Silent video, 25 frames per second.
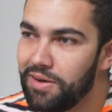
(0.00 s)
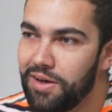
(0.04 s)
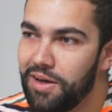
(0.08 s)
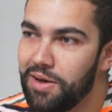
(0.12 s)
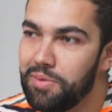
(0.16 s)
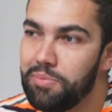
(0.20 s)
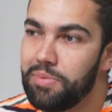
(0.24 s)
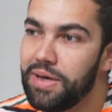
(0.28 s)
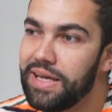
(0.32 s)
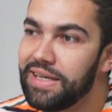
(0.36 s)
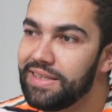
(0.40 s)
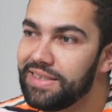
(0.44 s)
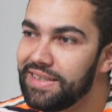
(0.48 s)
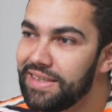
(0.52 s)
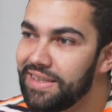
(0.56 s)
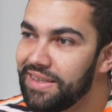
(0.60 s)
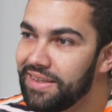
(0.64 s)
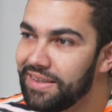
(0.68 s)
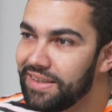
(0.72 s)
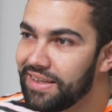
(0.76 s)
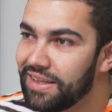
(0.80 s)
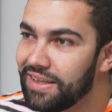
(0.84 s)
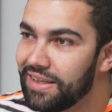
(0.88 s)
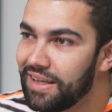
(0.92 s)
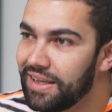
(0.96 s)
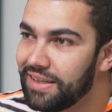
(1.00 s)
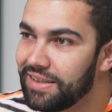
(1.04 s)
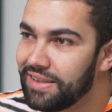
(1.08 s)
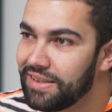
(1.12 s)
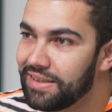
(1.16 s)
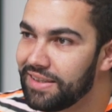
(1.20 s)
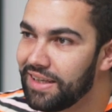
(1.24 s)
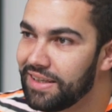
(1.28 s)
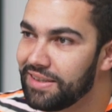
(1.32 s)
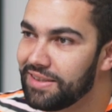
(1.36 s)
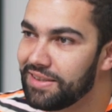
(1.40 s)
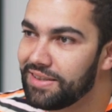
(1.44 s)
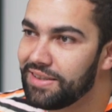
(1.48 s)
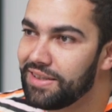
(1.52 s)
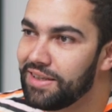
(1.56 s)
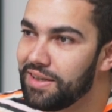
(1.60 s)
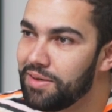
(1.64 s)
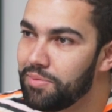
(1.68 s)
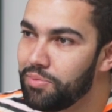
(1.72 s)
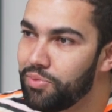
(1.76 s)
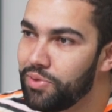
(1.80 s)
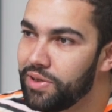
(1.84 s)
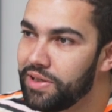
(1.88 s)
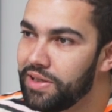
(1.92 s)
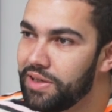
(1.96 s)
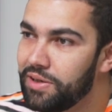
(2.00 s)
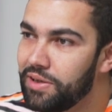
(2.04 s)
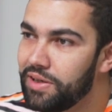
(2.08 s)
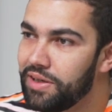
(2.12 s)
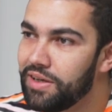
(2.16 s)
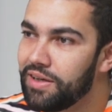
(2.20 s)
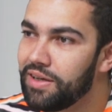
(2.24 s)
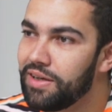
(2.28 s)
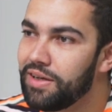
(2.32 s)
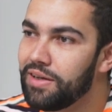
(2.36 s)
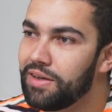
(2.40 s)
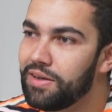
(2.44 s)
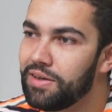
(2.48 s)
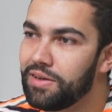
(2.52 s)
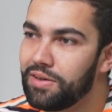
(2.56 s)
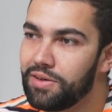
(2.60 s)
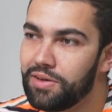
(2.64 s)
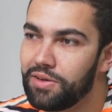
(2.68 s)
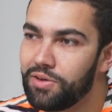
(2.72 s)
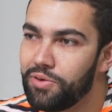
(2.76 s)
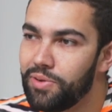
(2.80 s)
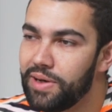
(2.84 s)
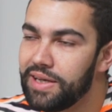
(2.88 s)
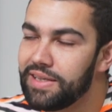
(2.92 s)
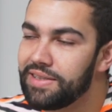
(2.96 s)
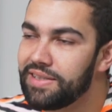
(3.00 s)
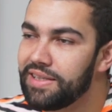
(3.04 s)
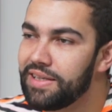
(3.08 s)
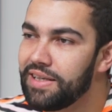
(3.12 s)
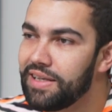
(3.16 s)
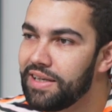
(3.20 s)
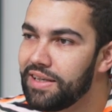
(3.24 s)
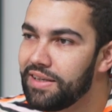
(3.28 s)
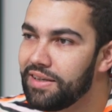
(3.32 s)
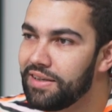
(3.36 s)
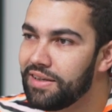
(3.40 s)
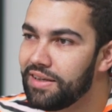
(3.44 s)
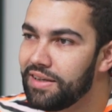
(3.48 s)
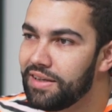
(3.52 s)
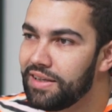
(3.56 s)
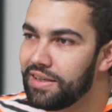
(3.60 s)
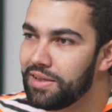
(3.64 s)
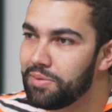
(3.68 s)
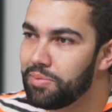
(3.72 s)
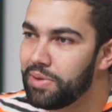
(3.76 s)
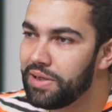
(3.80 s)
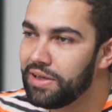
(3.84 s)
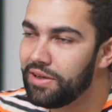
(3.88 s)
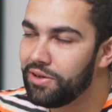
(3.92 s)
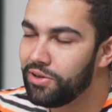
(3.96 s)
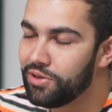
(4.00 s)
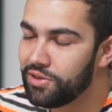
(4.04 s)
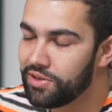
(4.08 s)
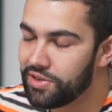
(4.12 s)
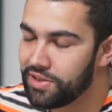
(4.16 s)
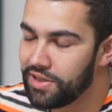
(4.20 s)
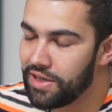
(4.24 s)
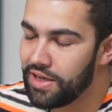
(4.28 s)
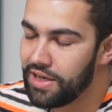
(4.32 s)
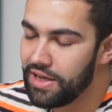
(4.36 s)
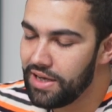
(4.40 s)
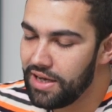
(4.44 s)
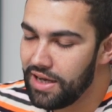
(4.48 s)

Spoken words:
Amazing. I think that's pretty crazy in the Benelux.